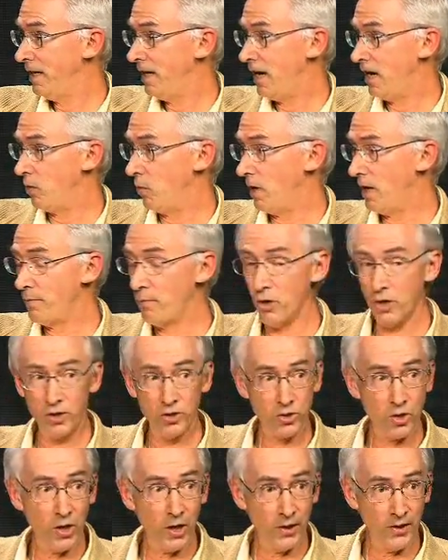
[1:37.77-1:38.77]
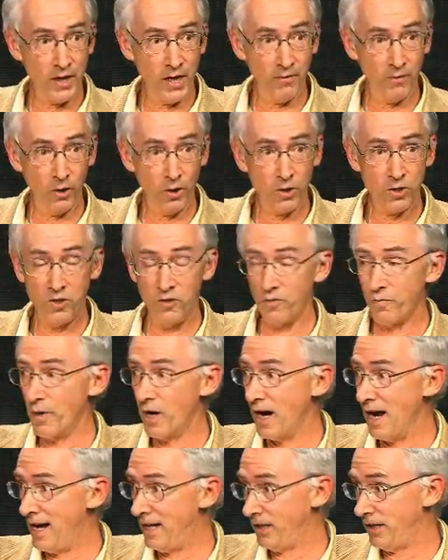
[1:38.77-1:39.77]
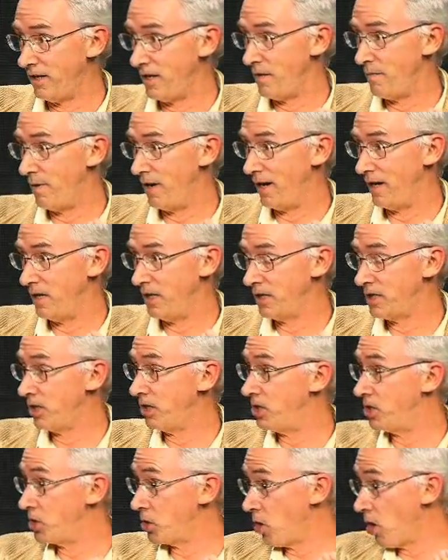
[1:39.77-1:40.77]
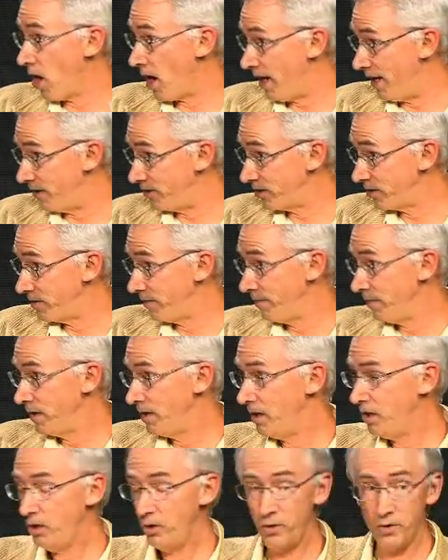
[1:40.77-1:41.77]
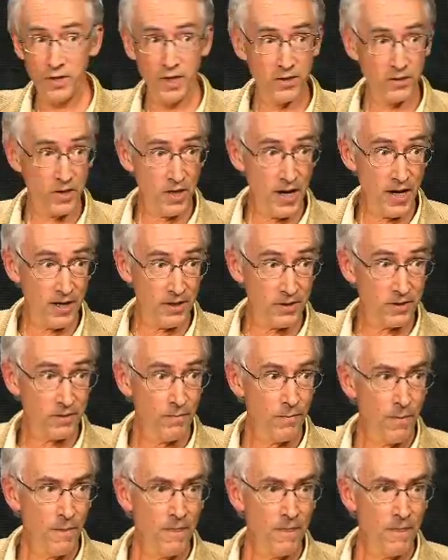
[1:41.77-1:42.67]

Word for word: And one book is called The Evolution of Morality by Richard Joyce, who says this